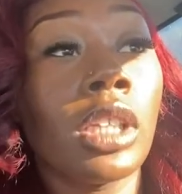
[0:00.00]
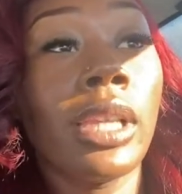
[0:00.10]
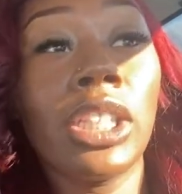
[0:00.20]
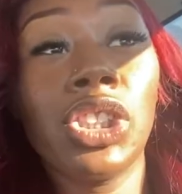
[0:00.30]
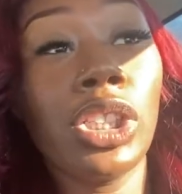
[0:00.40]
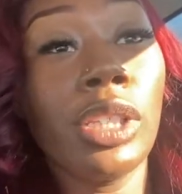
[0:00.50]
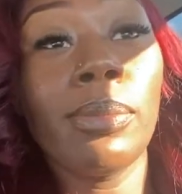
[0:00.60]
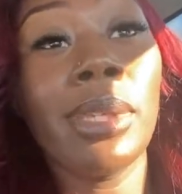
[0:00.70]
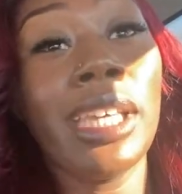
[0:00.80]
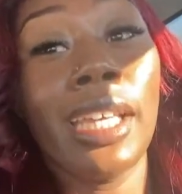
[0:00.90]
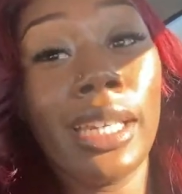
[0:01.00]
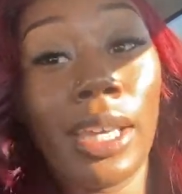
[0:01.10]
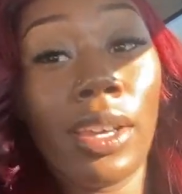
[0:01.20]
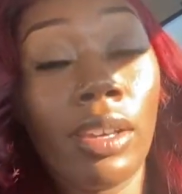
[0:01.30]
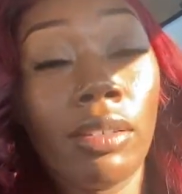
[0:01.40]
that shouldn't be in
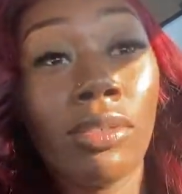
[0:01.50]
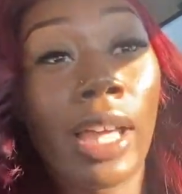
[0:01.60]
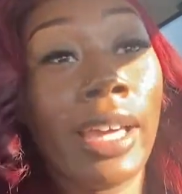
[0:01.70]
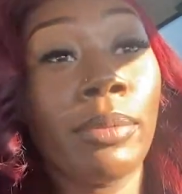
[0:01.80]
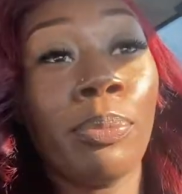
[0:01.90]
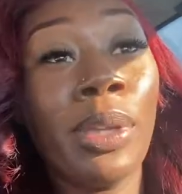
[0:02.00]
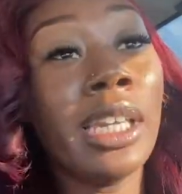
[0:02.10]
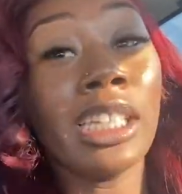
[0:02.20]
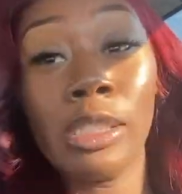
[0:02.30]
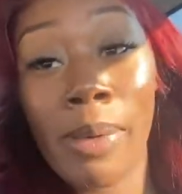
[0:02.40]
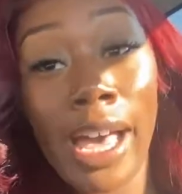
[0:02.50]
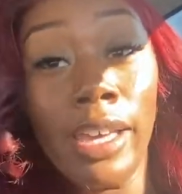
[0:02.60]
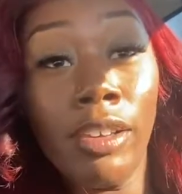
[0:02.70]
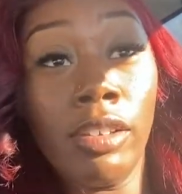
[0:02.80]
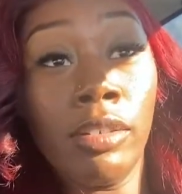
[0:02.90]
there, like, been
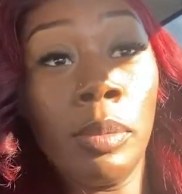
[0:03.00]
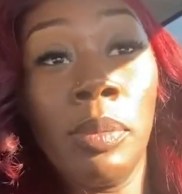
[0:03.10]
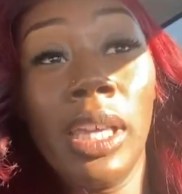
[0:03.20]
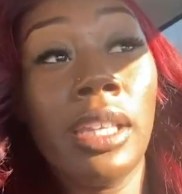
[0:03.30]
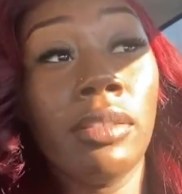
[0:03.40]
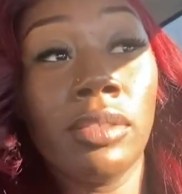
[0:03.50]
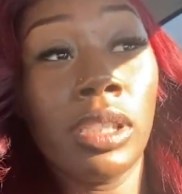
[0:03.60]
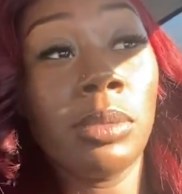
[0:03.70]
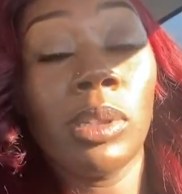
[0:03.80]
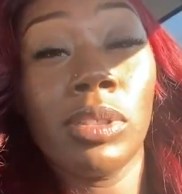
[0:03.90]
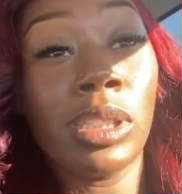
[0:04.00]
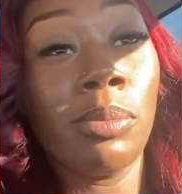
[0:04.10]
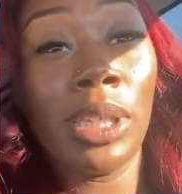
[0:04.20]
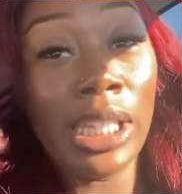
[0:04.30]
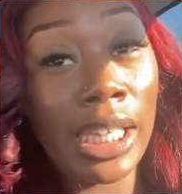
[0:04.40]
expired, been subscription
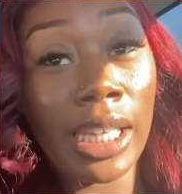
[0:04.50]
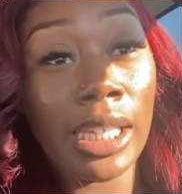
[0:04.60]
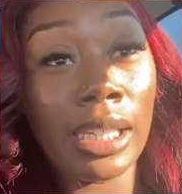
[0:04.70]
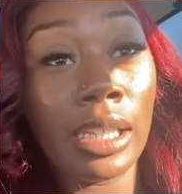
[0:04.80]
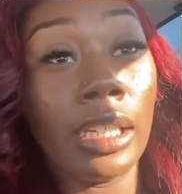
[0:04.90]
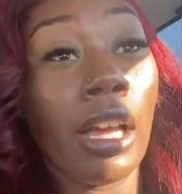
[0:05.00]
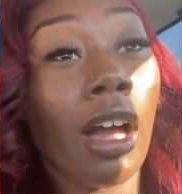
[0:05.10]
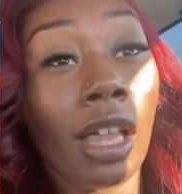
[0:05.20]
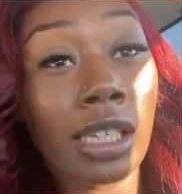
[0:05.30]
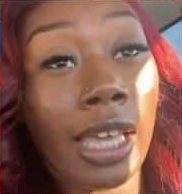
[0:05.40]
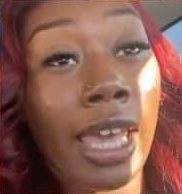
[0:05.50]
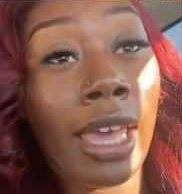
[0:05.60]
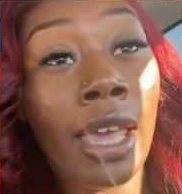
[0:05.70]
been ended, all of that,